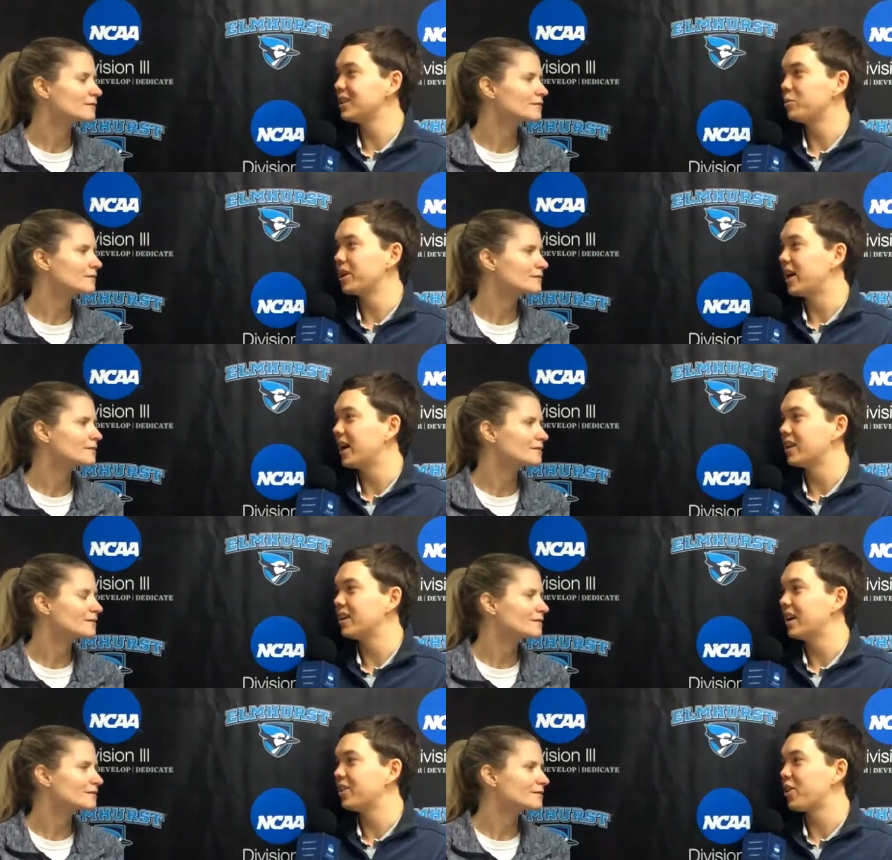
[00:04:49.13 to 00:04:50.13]
Speaker 1: a little bit
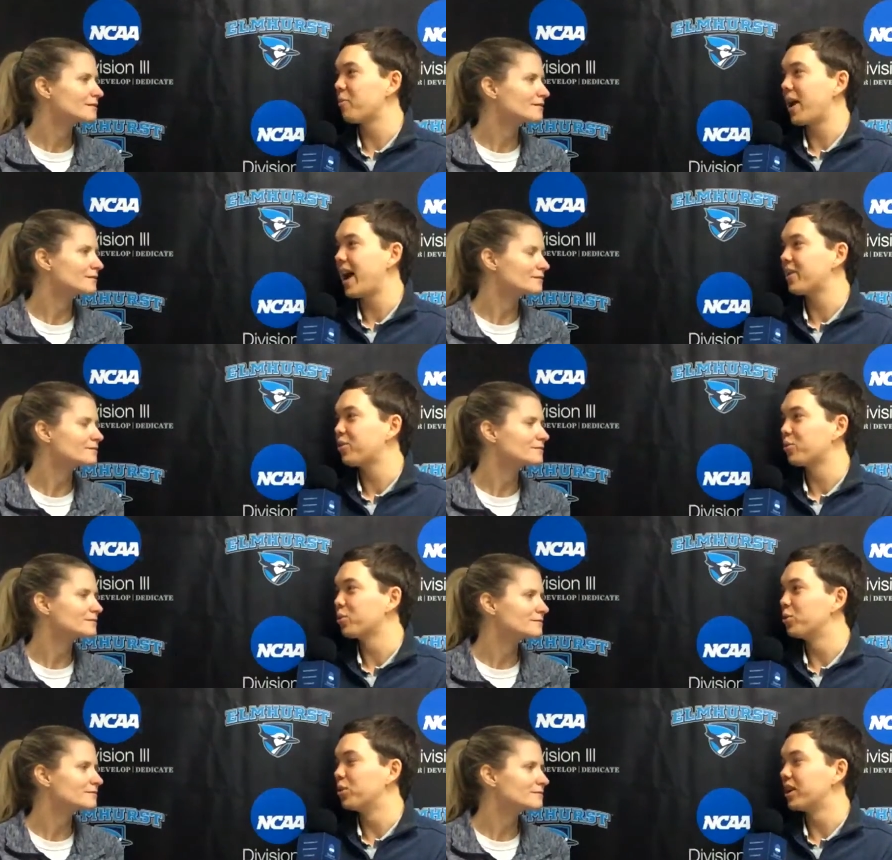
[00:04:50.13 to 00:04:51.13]
on on their path
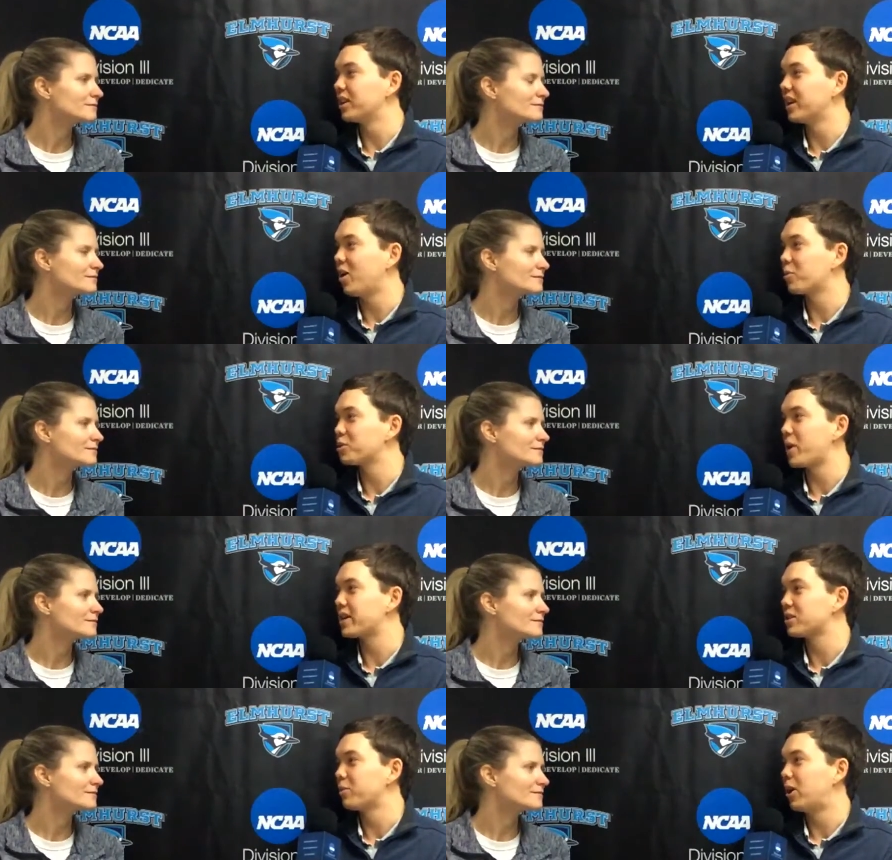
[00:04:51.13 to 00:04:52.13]
through uh, Elmhurst
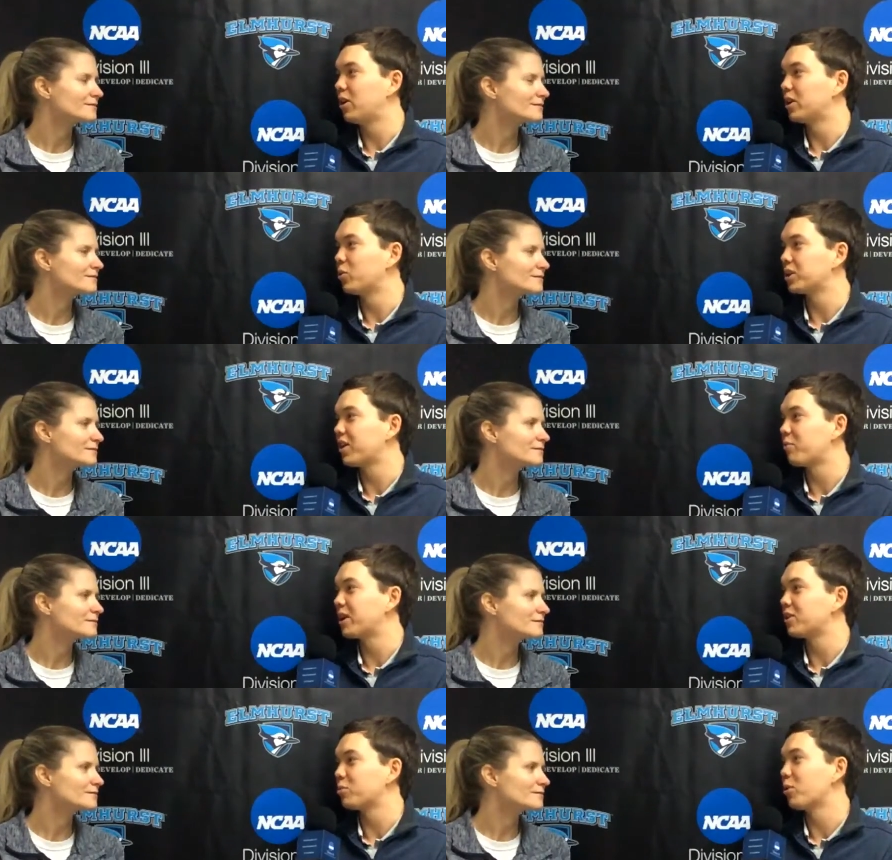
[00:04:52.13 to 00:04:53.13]
basketball and what they've
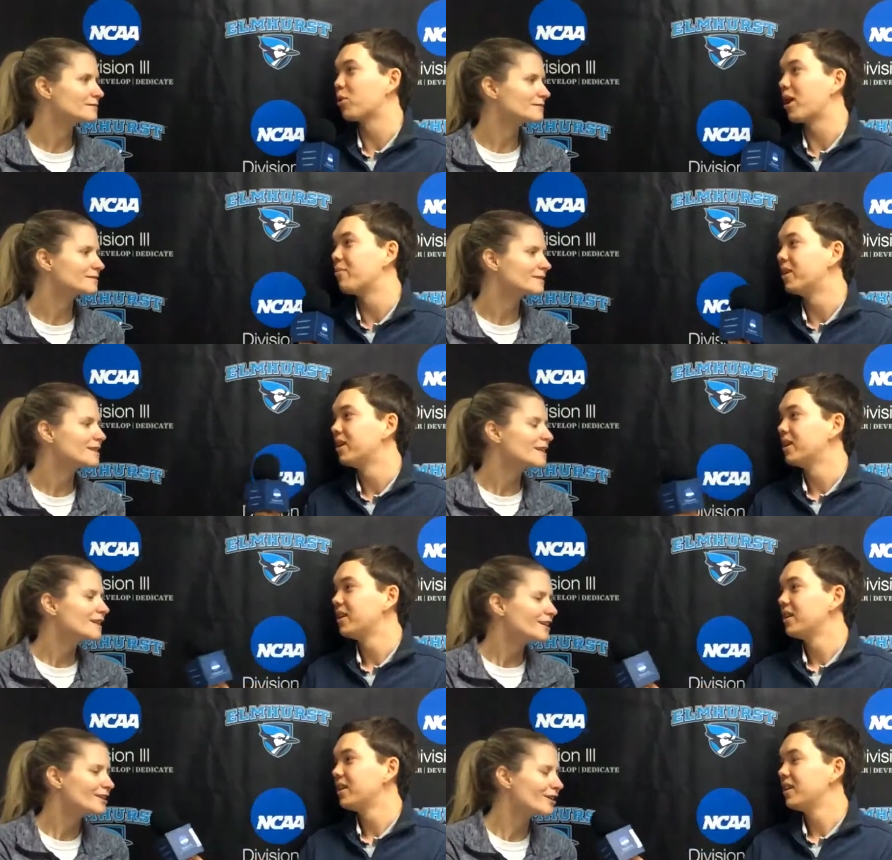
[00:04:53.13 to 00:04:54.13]
meant to the program.
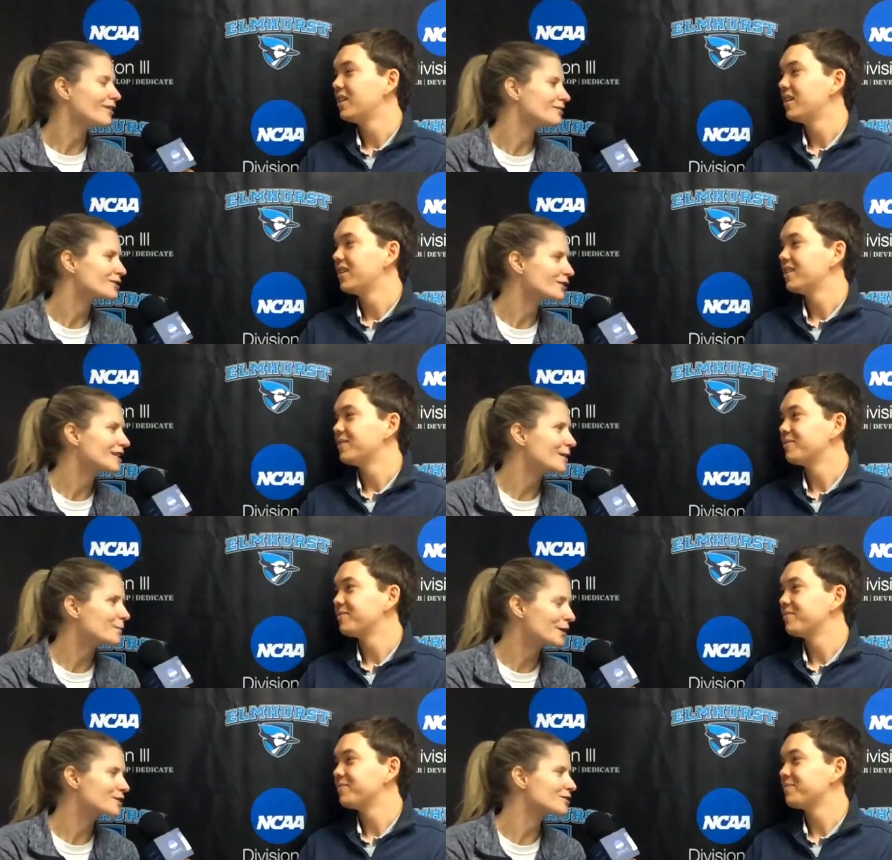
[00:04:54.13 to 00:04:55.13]
Speaker 2: You know, I was looking
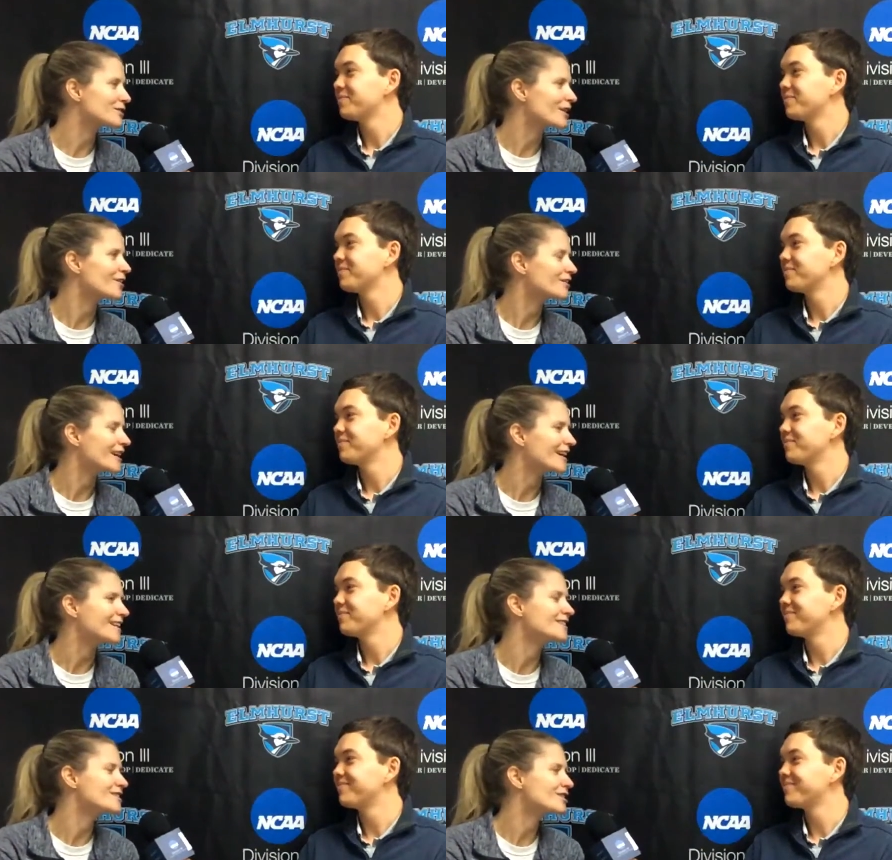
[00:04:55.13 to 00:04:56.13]
at pictures the other day,
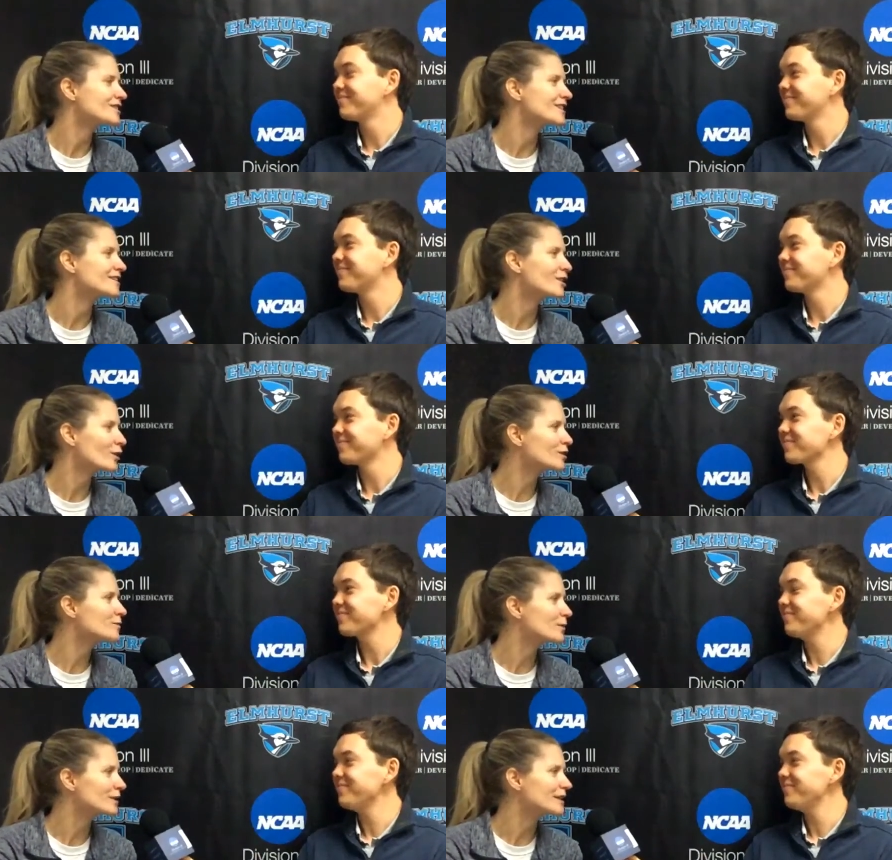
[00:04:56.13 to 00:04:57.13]
and it's just, it's hard
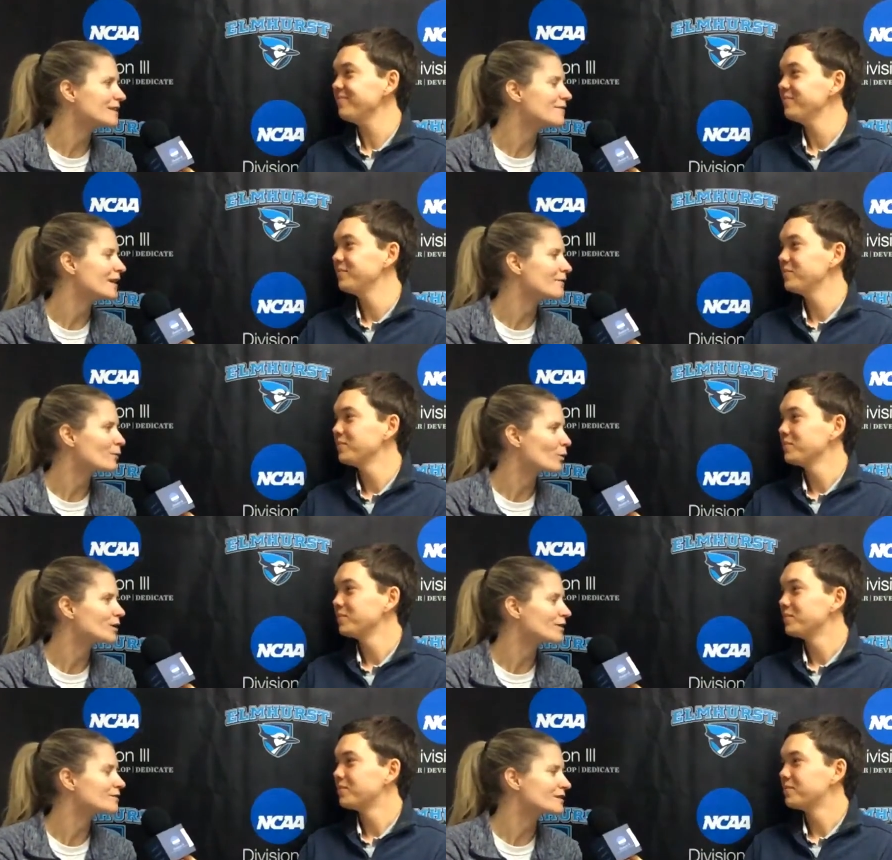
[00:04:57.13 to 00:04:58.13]
to believe that
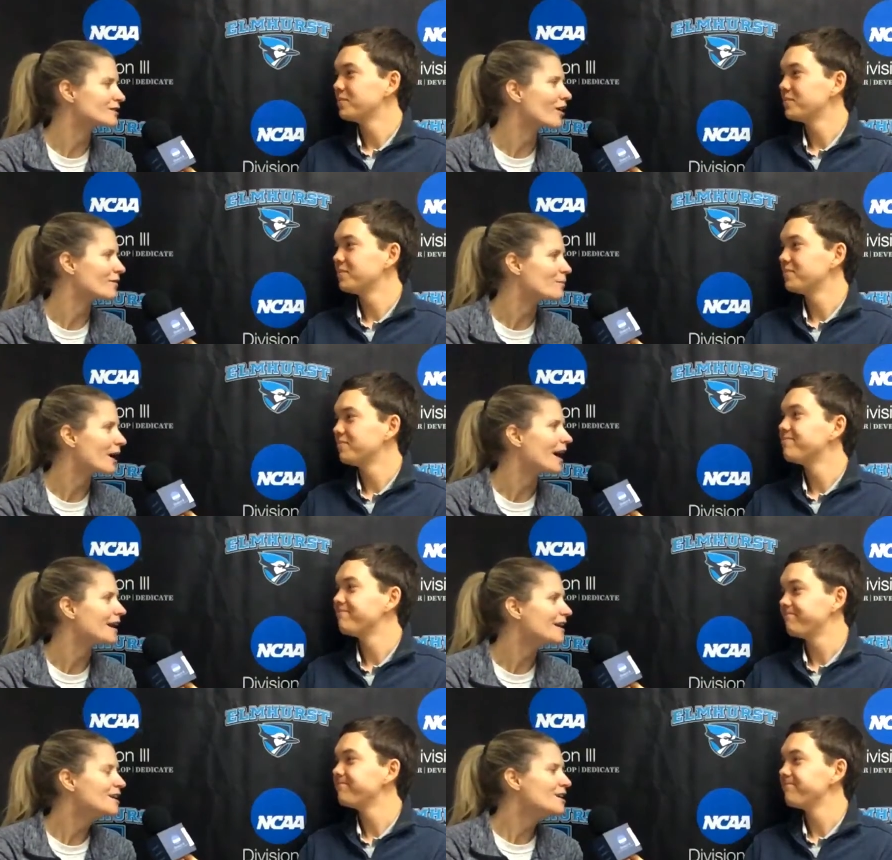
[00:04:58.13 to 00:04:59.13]
four years has gone
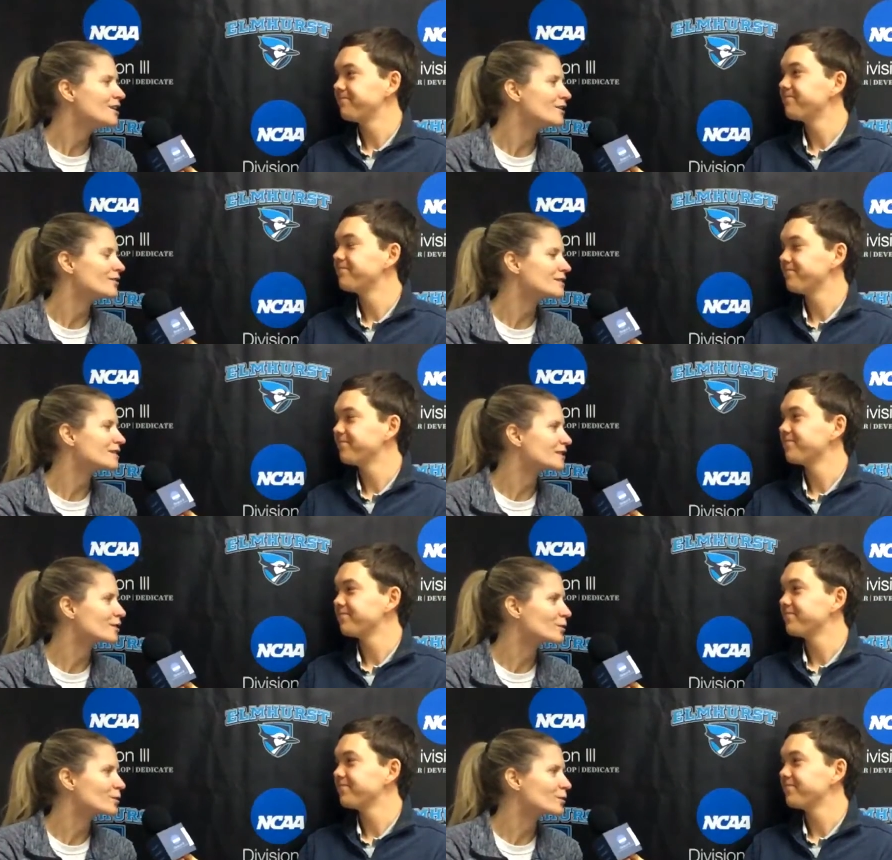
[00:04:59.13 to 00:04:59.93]
by. You know, this is a